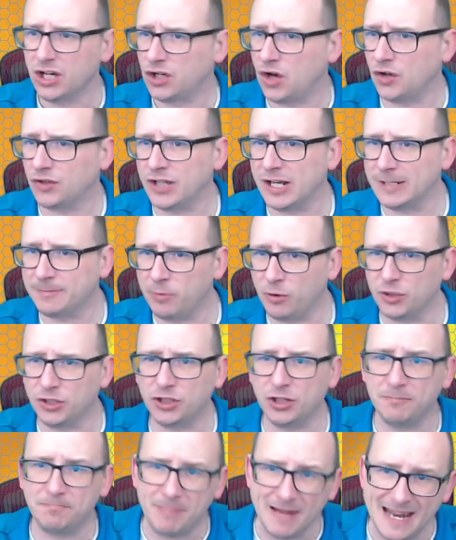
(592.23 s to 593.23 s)
Conte's boys
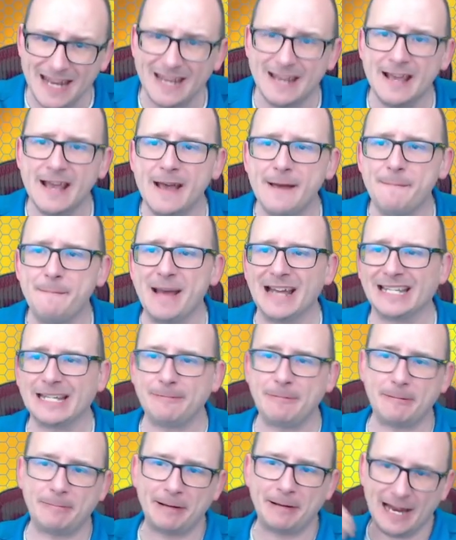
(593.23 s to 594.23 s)
should be
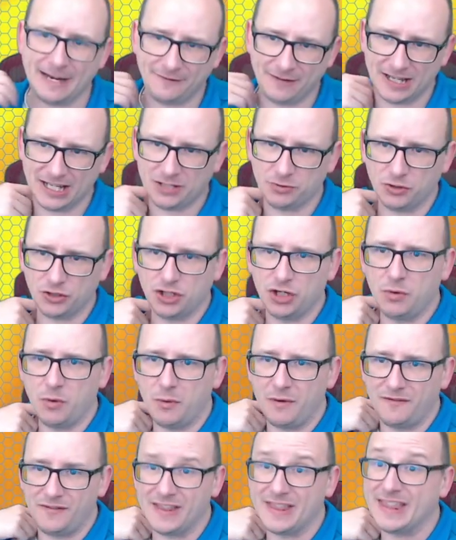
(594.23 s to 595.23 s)
better prepared for this one. 2-1
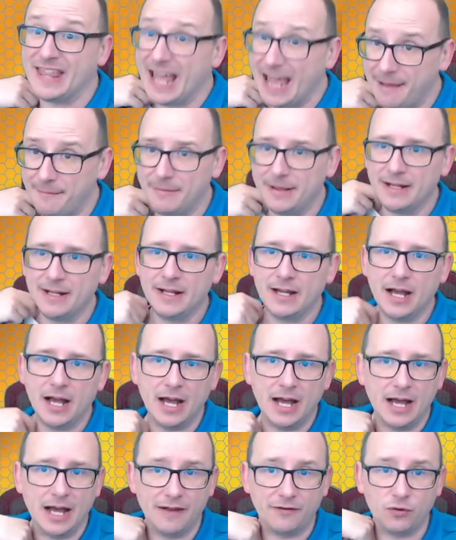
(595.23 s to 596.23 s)
win for them.
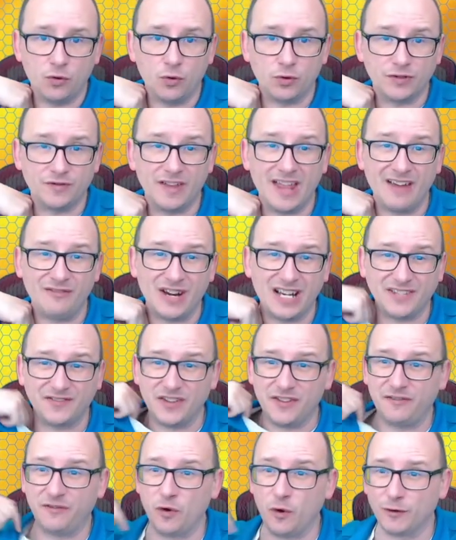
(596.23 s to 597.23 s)
Of course, for that race
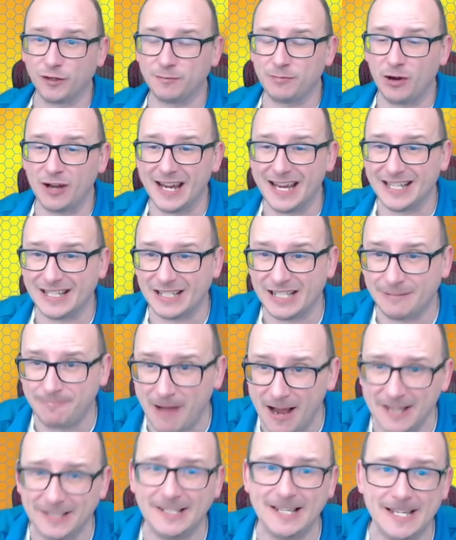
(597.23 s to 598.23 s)
for the fourth spot is
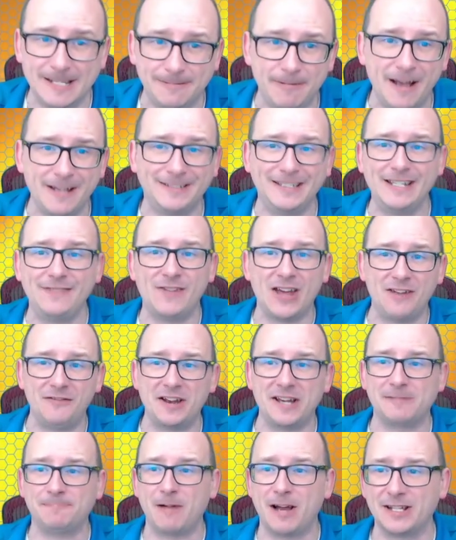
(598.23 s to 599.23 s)
spicy, very,
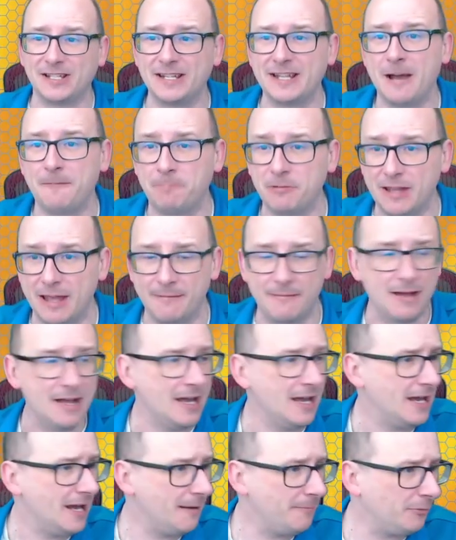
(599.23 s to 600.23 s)
very spicy. And that put them,
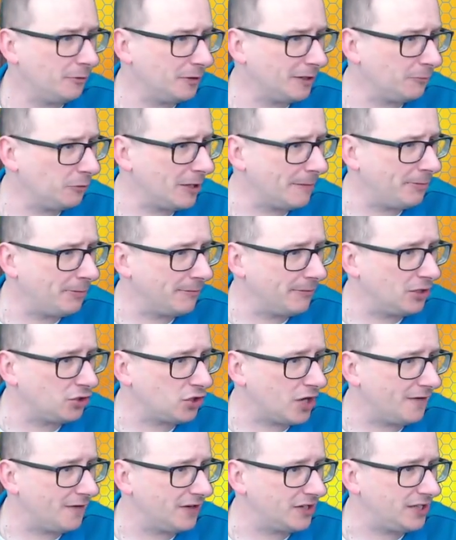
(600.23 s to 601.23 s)
will that put them in the
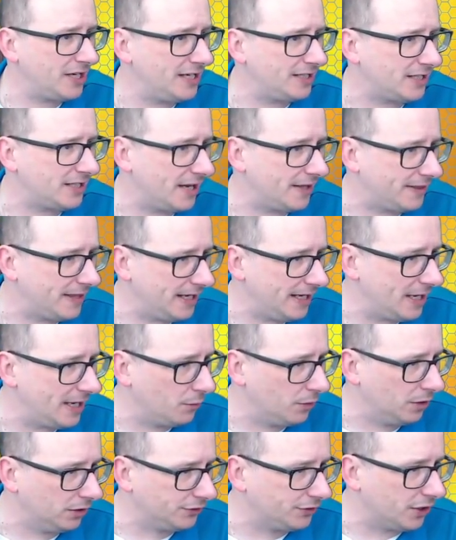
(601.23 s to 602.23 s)
driving seat? I think
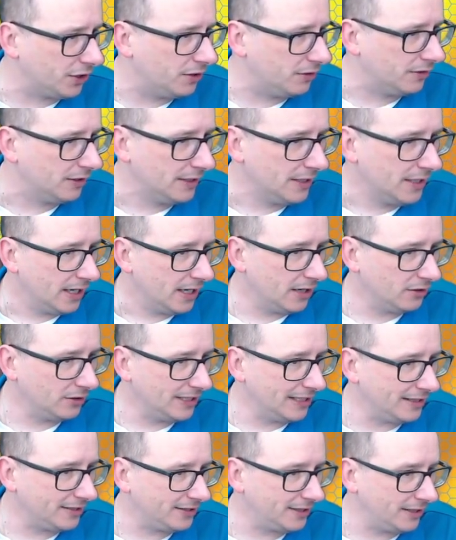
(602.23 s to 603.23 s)
it will do. It'll
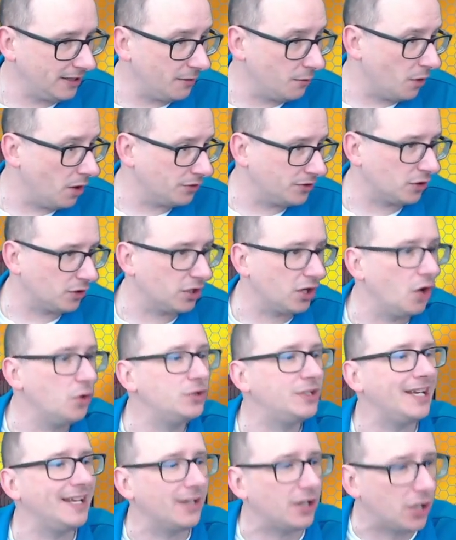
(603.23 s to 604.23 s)

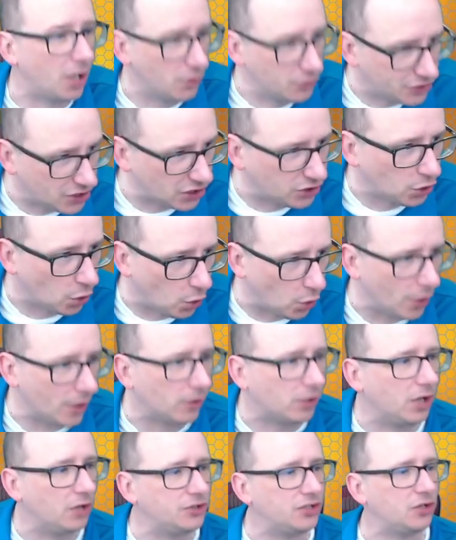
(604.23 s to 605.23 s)
close the door.
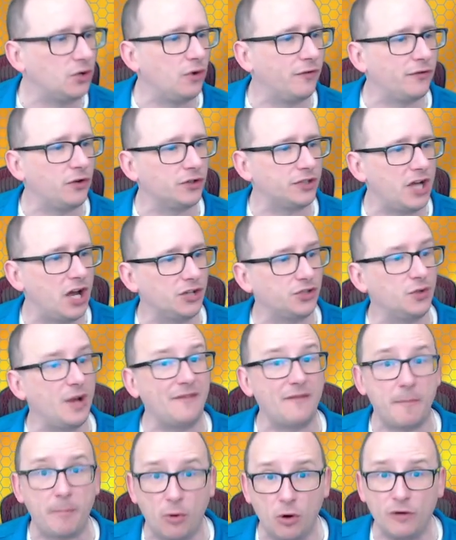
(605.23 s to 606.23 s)
Of course, Arsenal
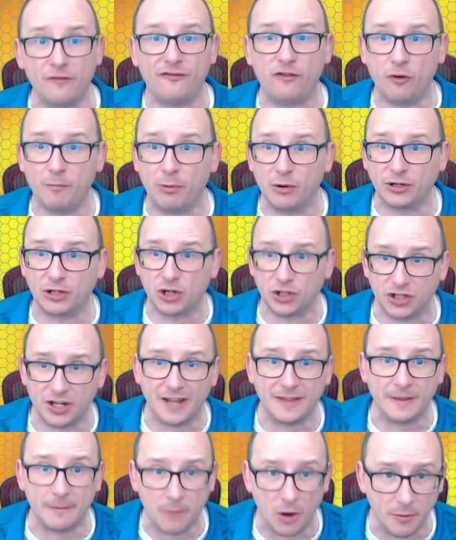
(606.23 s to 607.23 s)
have a 4-point cushion
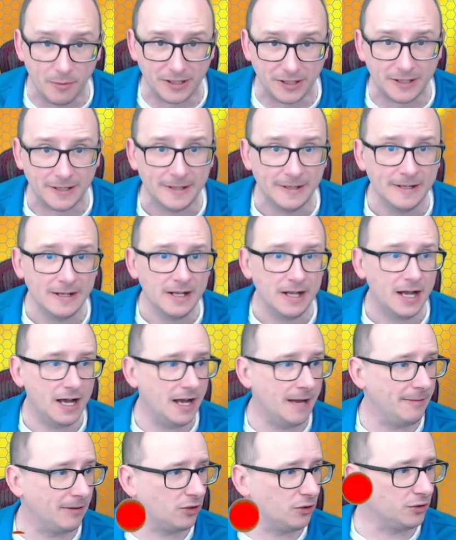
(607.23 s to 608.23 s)
at the moment.
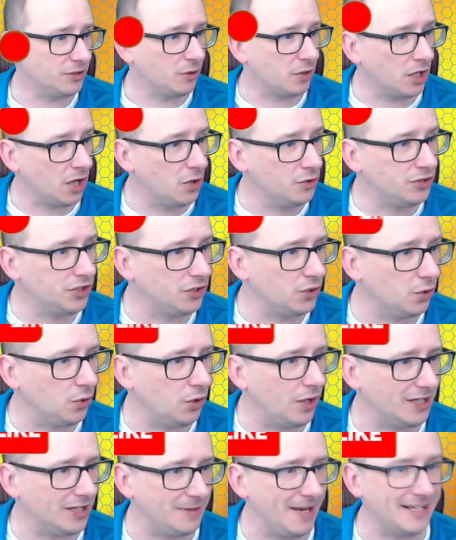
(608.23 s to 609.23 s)
But of course, it'll close the
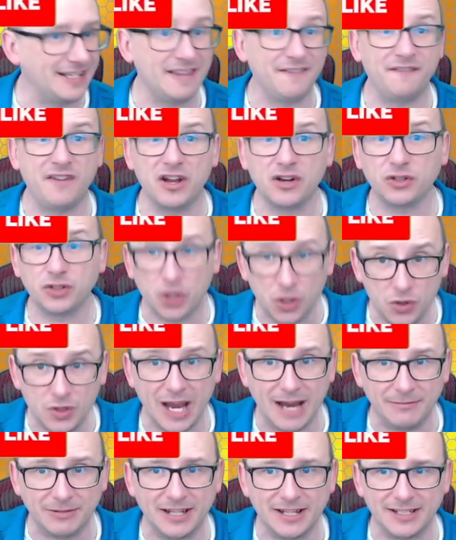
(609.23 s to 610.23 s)
door as we enter the final two
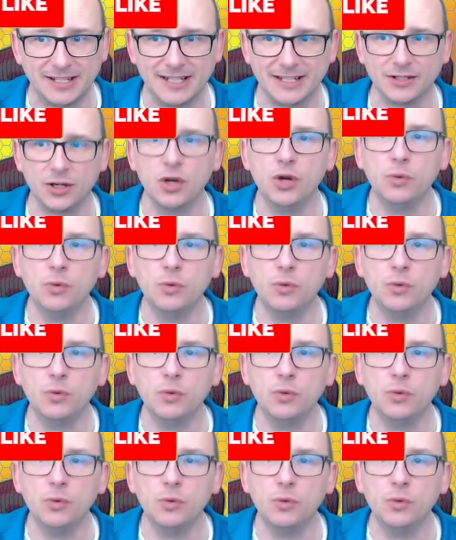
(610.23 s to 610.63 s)
games of the season.